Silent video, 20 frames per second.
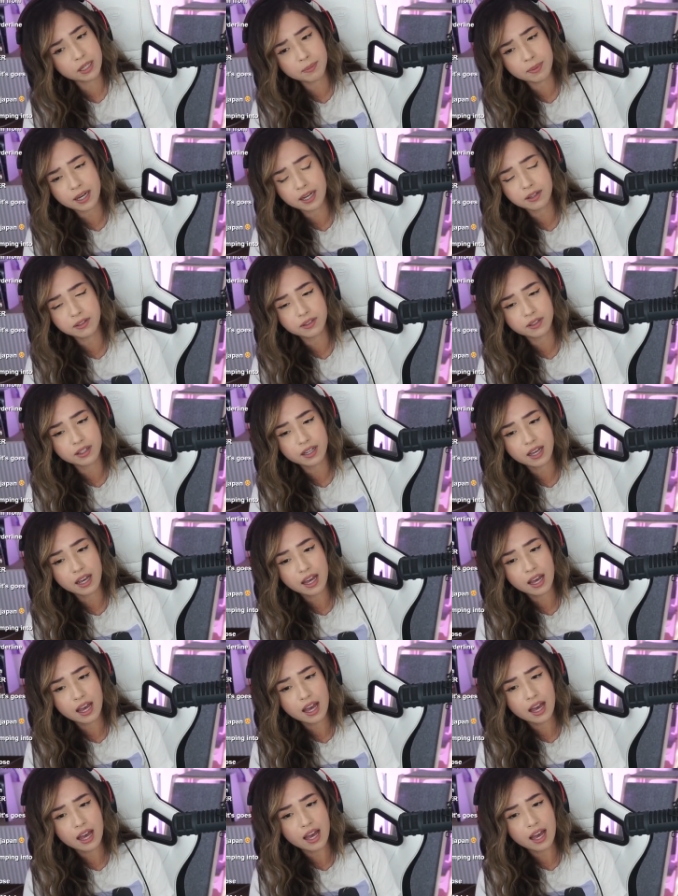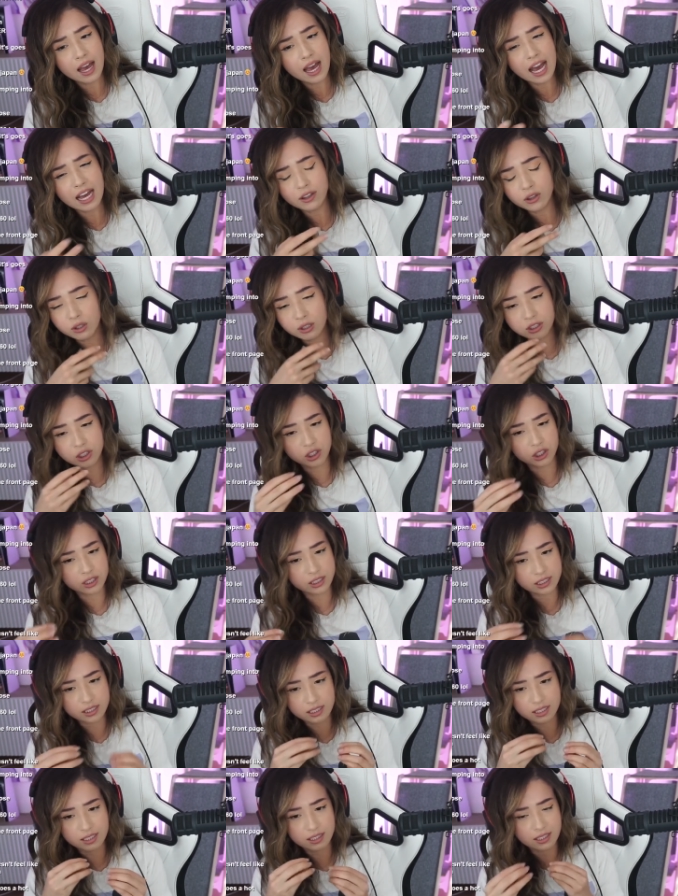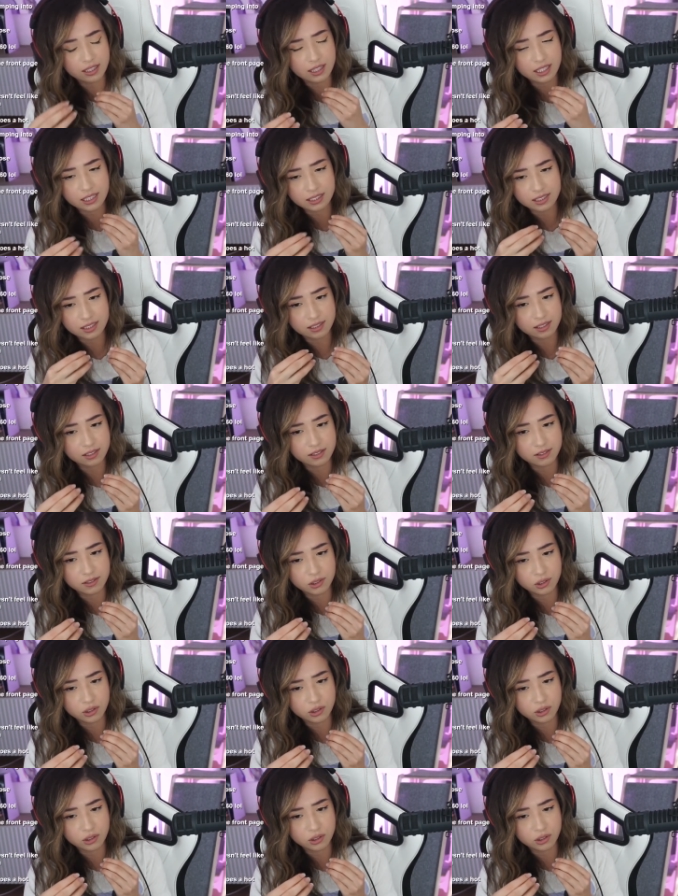about, and there's just this